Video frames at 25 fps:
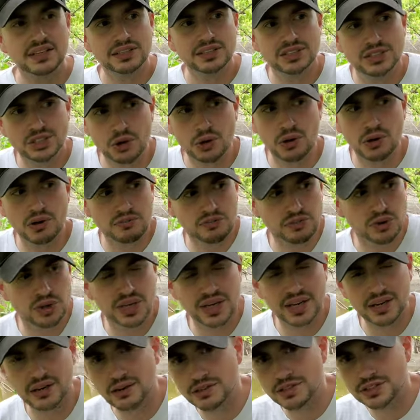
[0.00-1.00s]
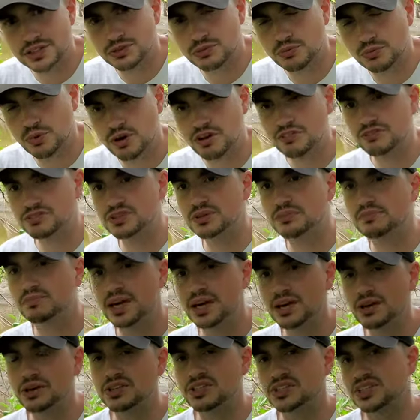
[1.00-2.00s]
So if you get all 12
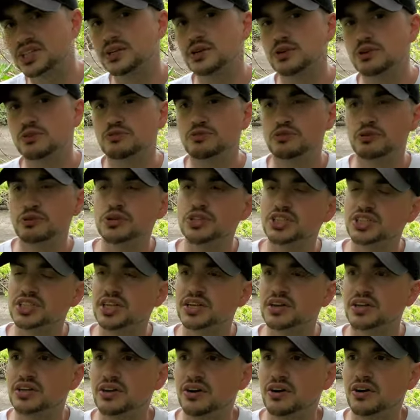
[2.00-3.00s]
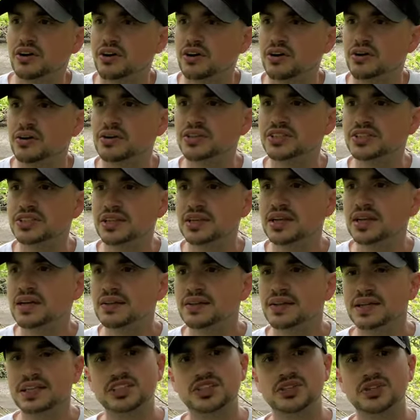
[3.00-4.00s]
demerits on your first set of cards,
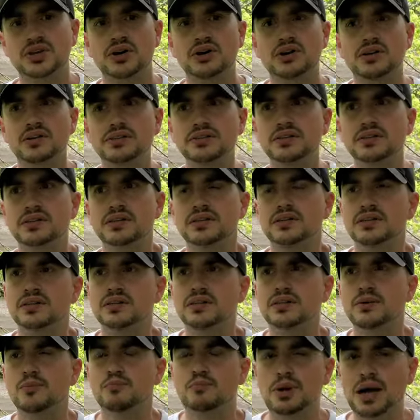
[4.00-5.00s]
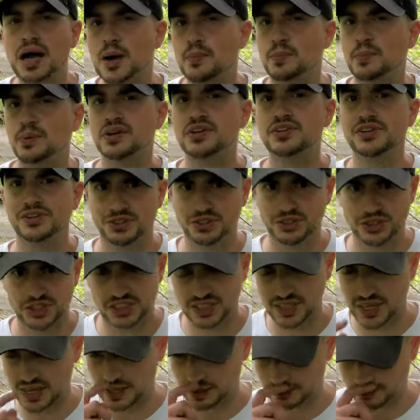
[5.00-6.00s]
that's called popping your
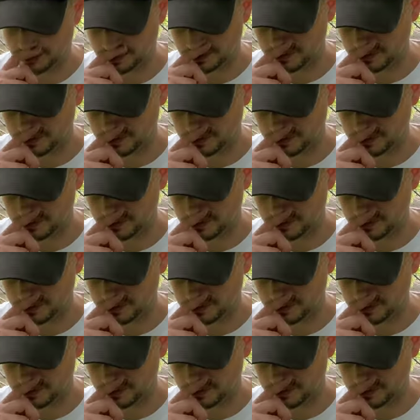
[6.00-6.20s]
set.